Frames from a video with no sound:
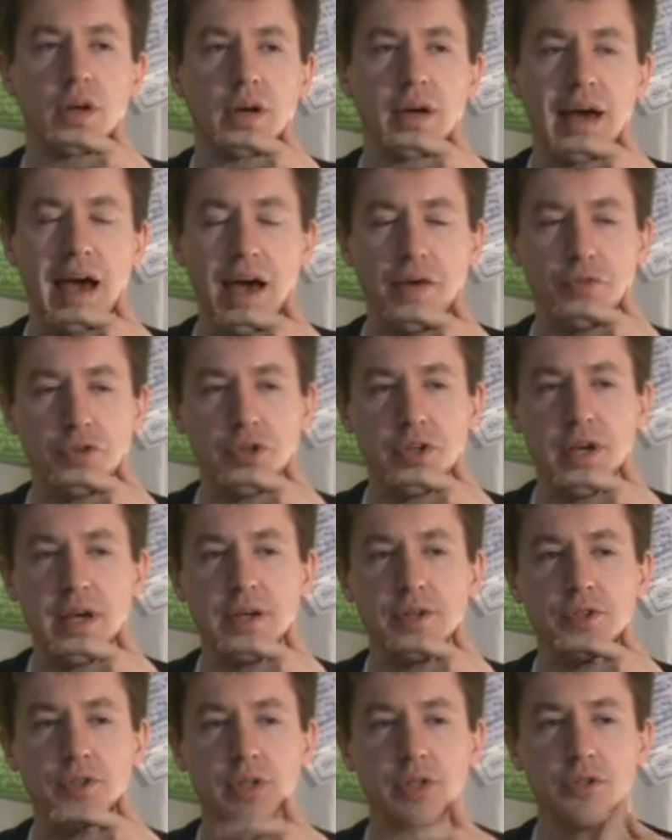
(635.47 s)

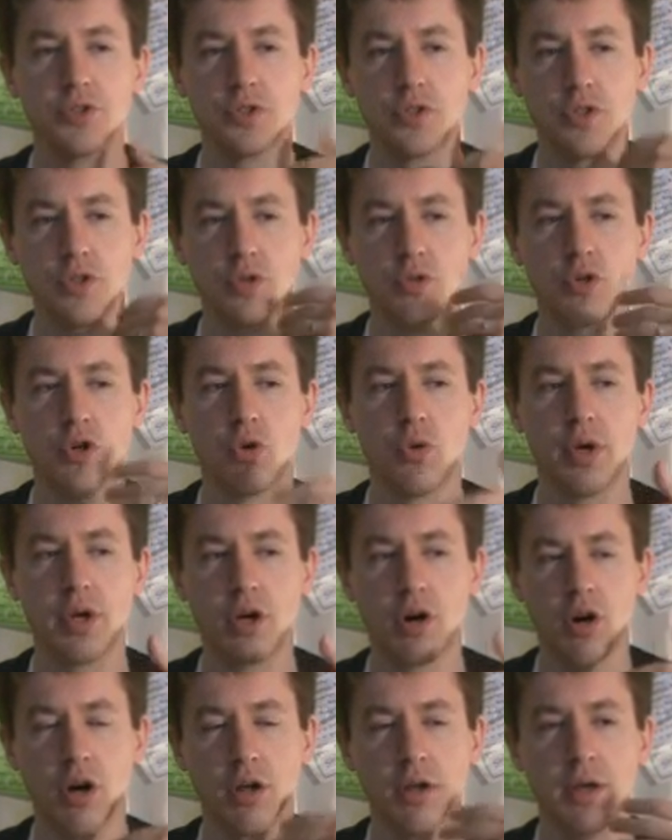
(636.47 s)
Aftertaste is still going
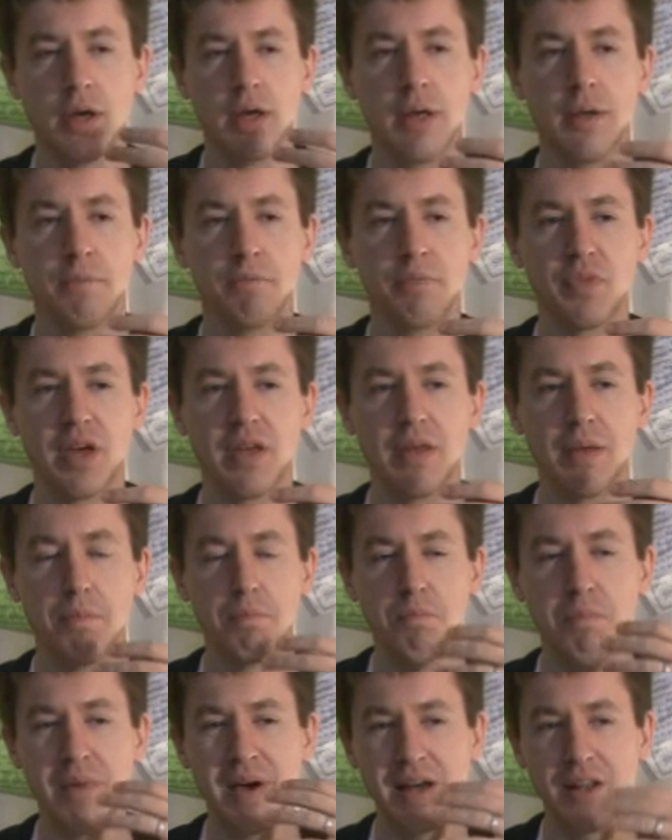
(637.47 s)
on, and it
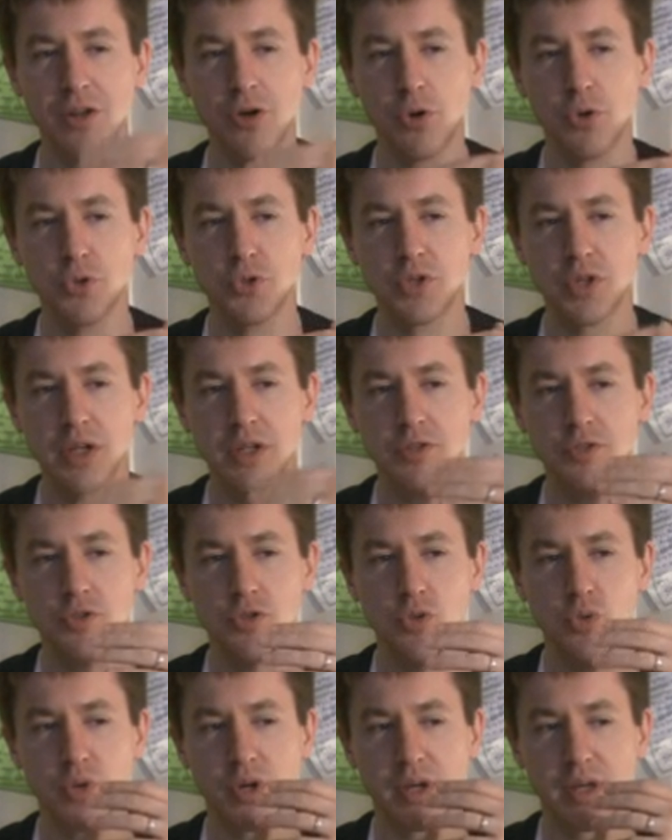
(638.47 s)
mellows
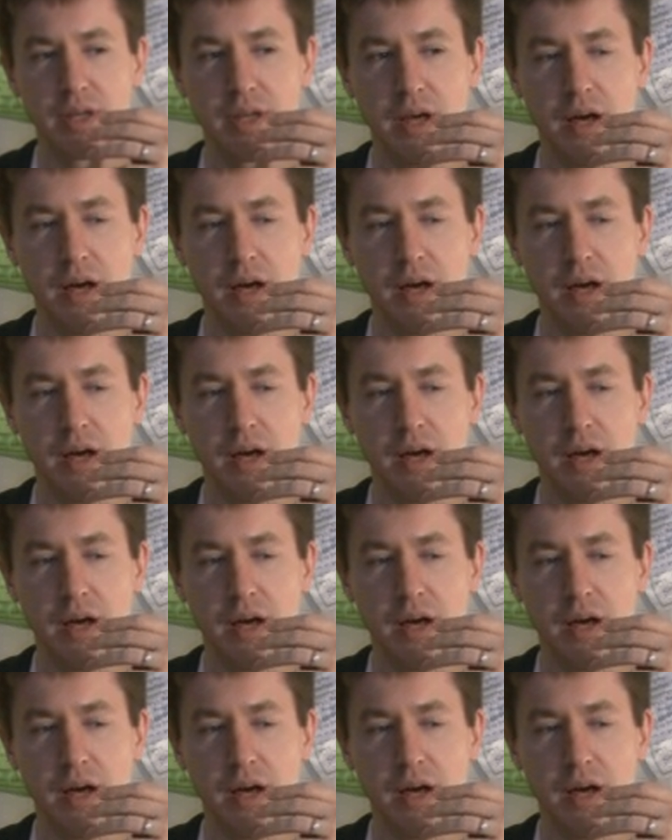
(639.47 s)
into a